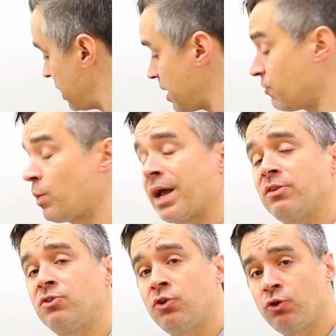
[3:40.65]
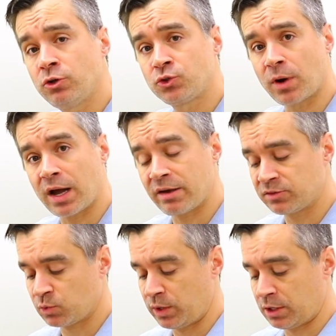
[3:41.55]
If we had two
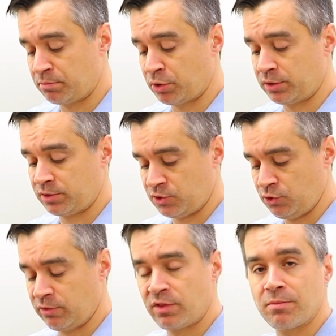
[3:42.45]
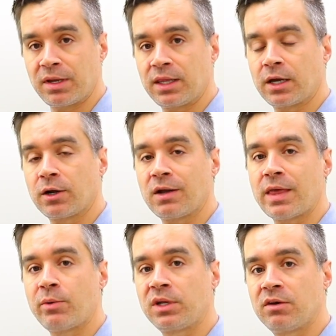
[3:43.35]
drives, we could put two of them in there, and
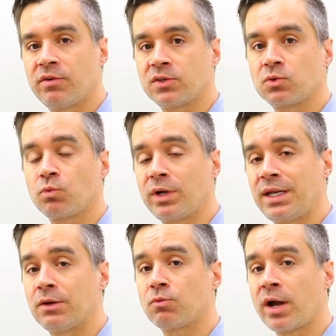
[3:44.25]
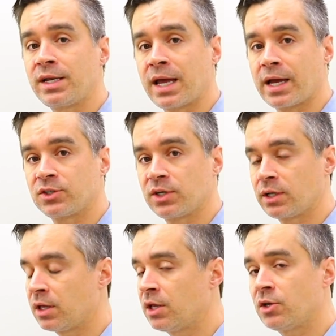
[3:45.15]
that would give us read and write
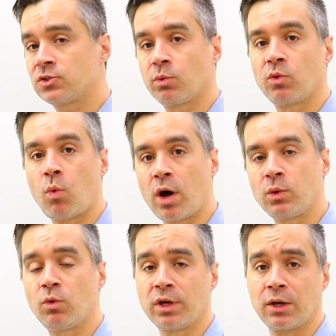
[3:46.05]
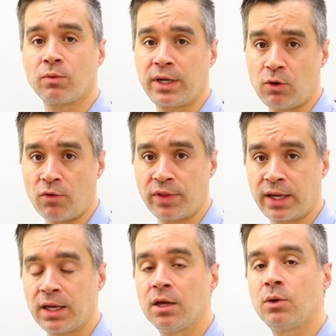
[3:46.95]
caching. So with one, we'll get read
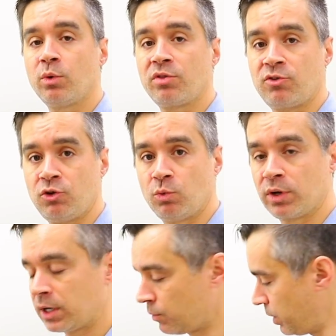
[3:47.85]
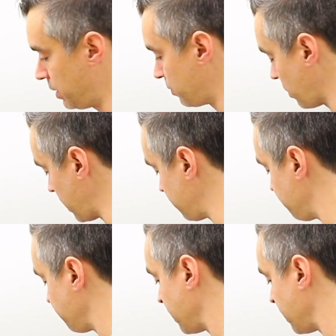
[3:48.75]
only, with two, we'll get read and write.